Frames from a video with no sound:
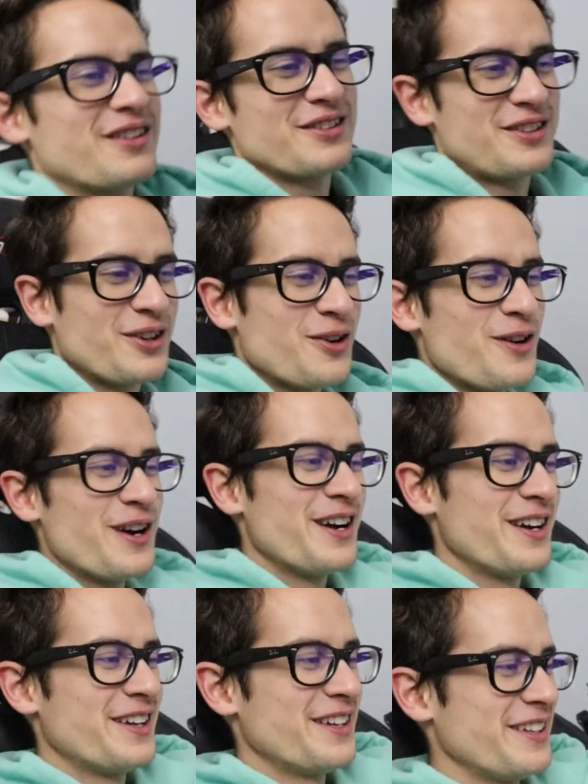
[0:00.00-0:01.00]
So,
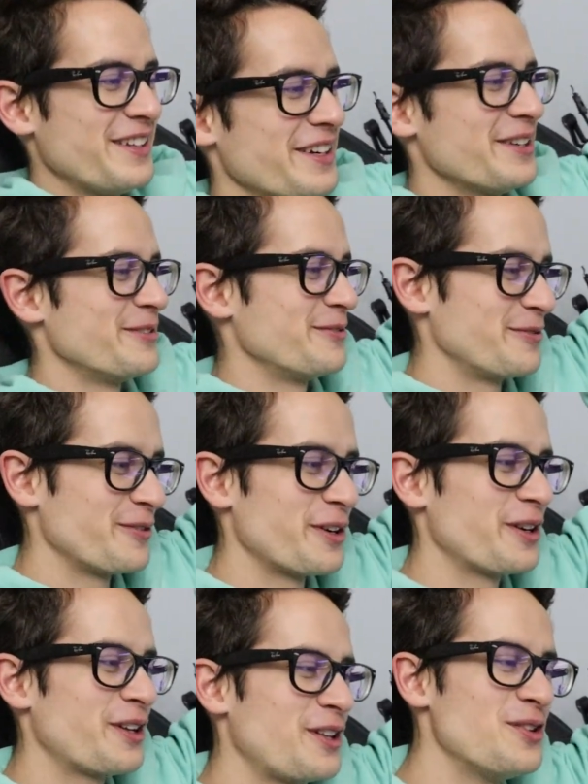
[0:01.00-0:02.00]
yeah, we're
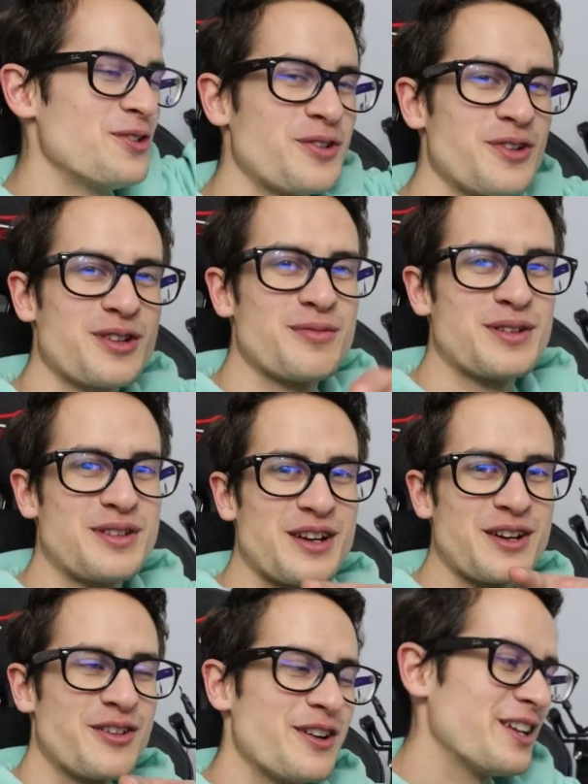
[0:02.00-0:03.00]
gonna cue Christmas
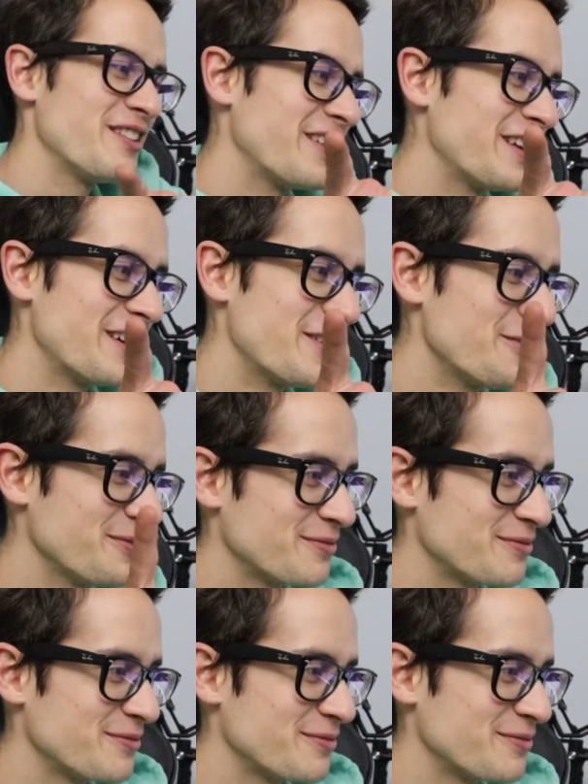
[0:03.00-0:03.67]
decorating right now.